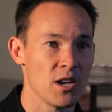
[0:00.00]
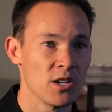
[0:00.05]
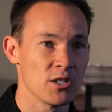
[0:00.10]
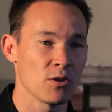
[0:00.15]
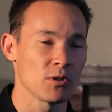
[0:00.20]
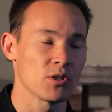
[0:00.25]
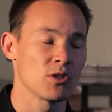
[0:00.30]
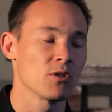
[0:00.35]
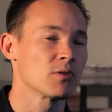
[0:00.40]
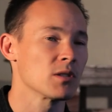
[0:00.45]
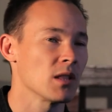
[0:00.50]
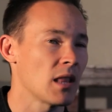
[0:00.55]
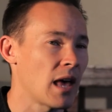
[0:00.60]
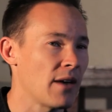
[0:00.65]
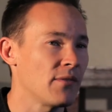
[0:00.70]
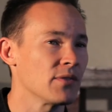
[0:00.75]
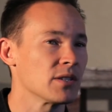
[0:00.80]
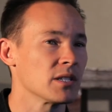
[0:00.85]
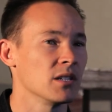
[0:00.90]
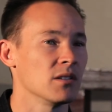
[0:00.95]
So it's those
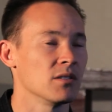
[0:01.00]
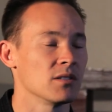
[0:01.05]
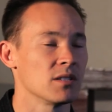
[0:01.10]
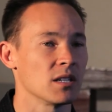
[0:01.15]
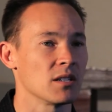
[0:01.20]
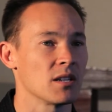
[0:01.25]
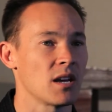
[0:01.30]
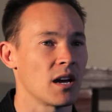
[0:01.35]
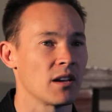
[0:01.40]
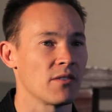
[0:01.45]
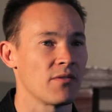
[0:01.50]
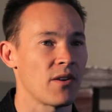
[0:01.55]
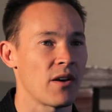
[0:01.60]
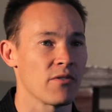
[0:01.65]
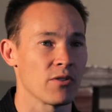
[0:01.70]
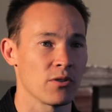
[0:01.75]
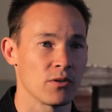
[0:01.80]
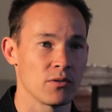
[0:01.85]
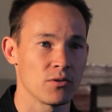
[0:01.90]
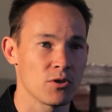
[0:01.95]
life skills that kind of
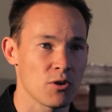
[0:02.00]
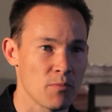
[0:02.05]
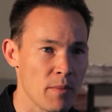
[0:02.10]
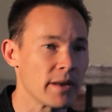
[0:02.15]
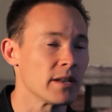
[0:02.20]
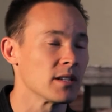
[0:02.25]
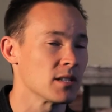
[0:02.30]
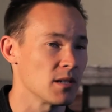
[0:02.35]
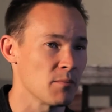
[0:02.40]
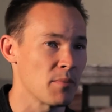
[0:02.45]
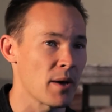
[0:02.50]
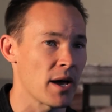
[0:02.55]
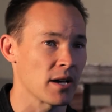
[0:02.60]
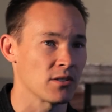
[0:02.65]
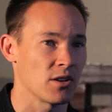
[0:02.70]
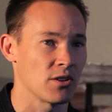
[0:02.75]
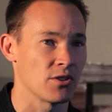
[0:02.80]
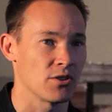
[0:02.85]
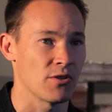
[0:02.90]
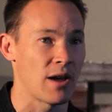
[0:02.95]
have a tremendous
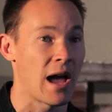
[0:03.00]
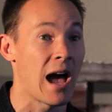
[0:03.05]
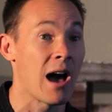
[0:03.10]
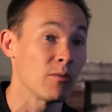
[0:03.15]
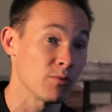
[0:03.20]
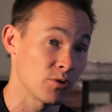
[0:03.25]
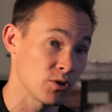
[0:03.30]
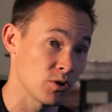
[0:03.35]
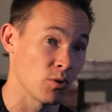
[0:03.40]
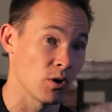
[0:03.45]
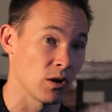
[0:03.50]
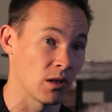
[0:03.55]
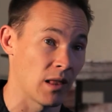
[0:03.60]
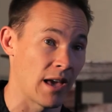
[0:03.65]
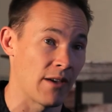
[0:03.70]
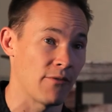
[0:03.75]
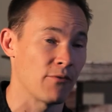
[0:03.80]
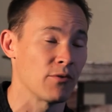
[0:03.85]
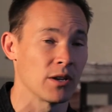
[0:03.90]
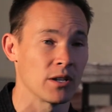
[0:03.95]
impact on your outdoor
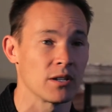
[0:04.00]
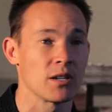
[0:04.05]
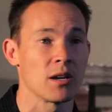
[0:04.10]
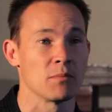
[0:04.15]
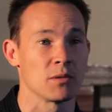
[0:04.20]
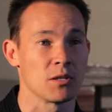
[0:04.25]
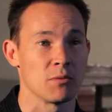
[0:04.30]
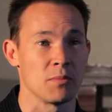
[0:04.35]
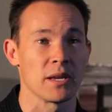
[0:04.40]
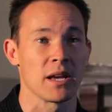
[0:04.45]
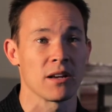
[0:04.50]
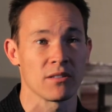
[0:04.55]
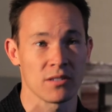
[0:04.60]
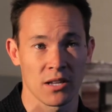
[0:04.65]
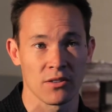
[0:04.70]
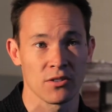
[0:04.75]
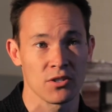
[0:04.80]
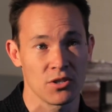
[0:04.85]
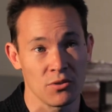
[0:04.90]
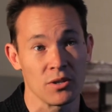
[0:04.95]
life when it comes to being
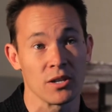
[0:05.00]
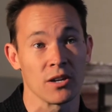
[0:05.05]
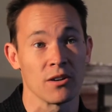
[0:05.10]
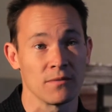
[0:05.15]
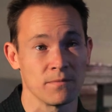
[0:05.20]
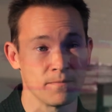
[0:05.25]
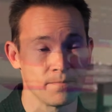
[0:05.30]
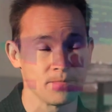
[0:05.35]
outside the studio.